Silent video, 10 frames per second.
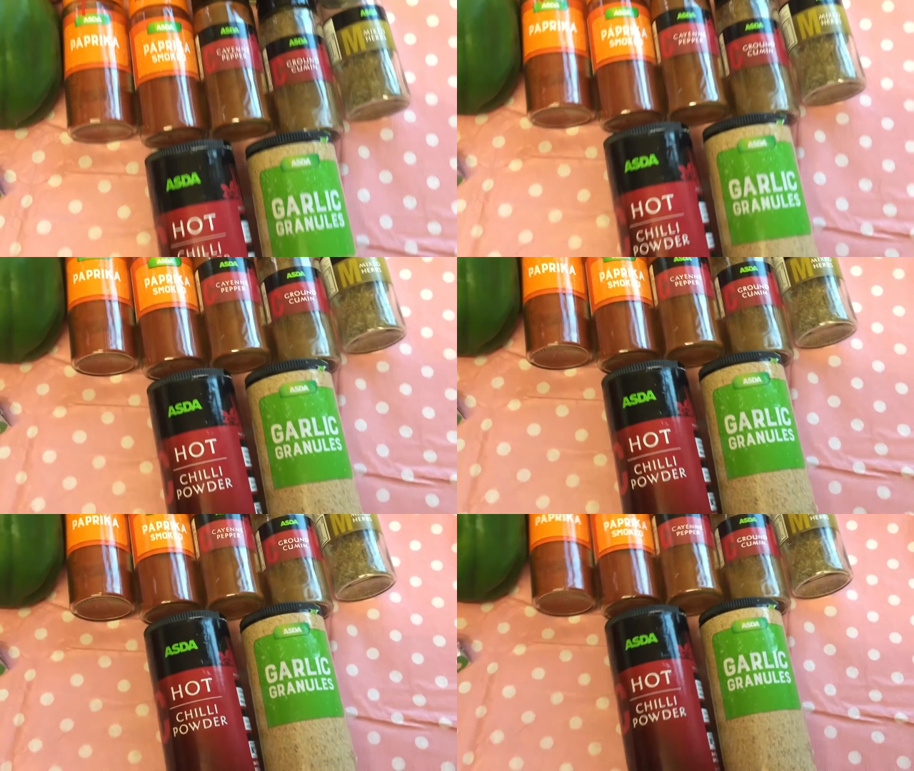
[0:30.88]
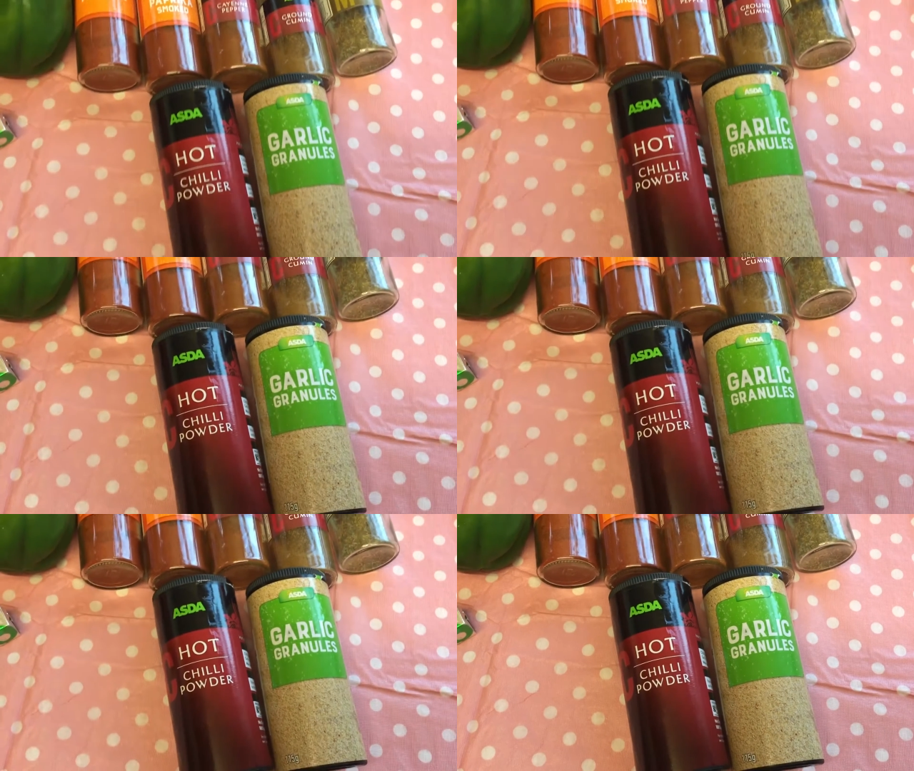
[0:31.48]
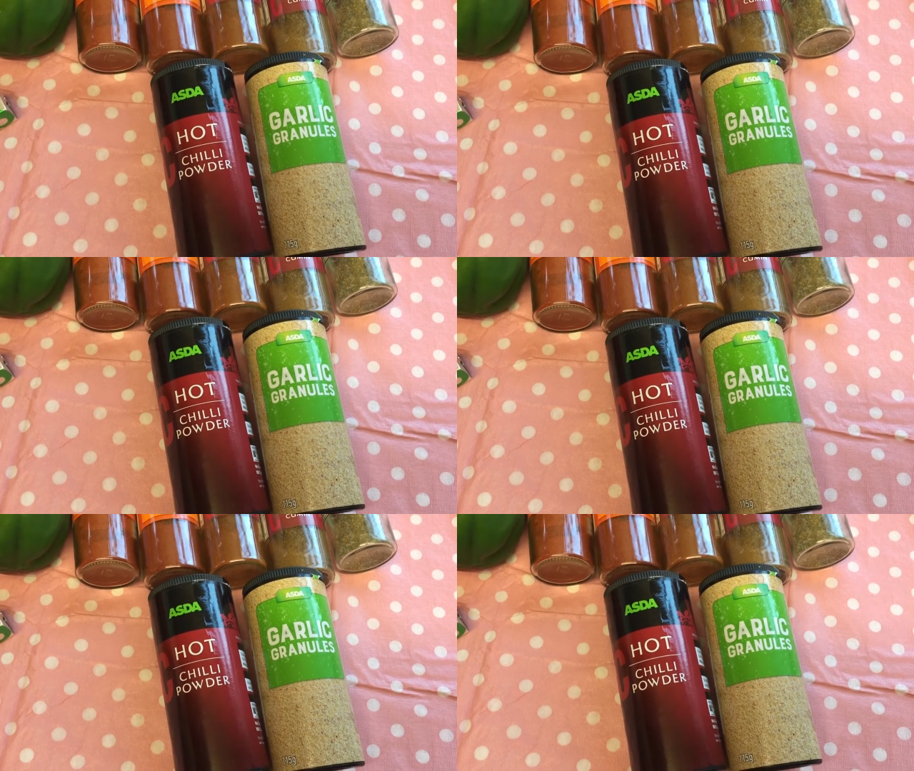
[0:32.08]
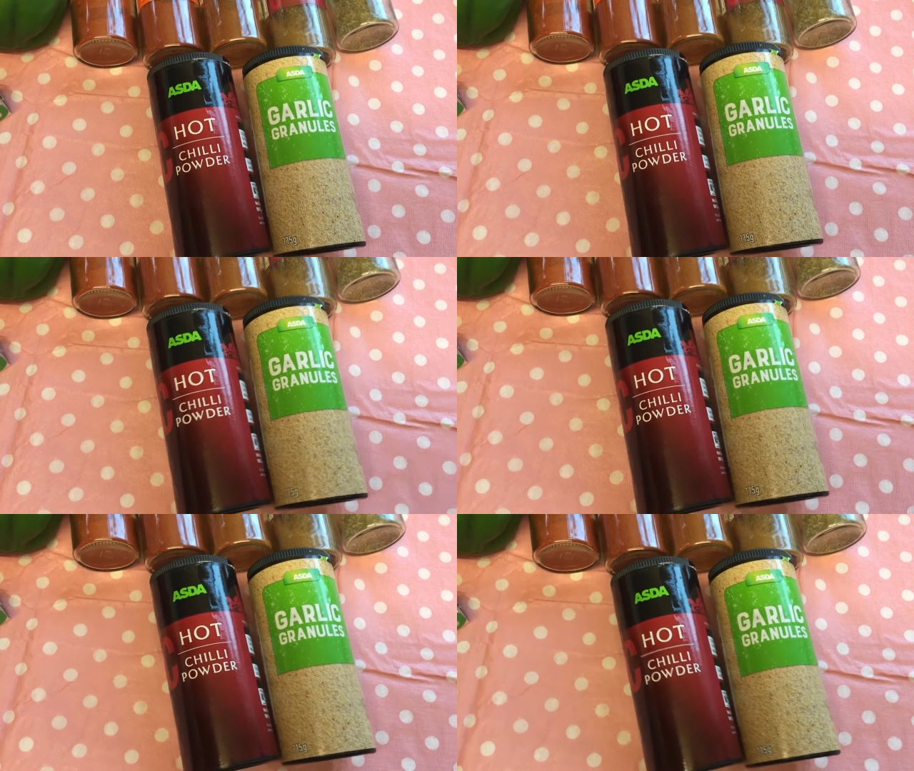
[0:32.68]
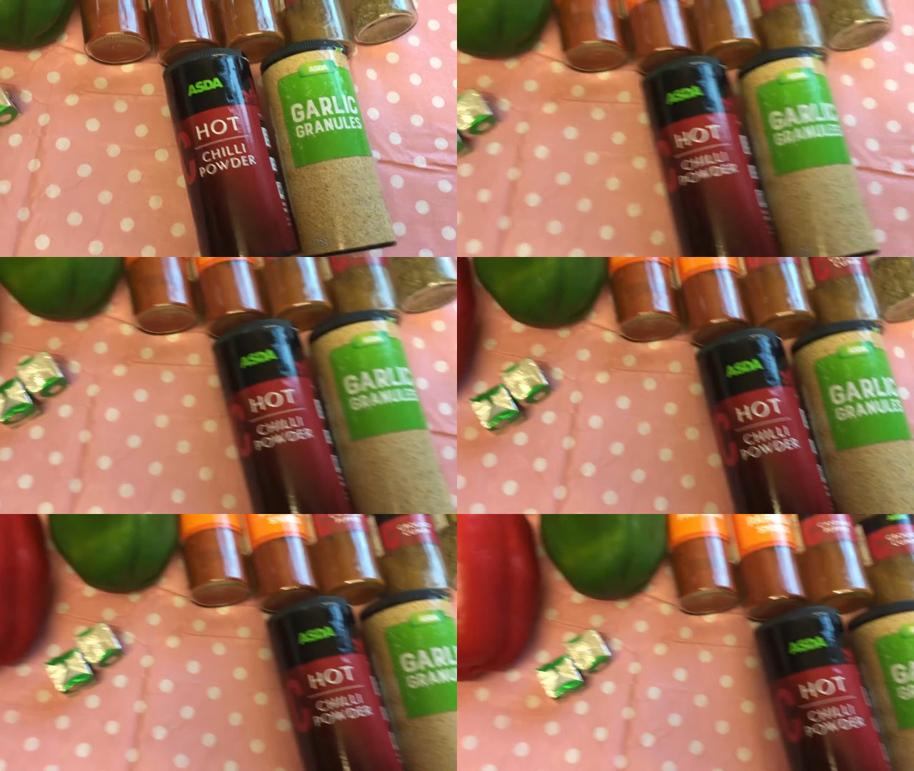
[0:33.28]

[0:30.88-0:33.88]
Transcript: Nobody's mouth can be seen.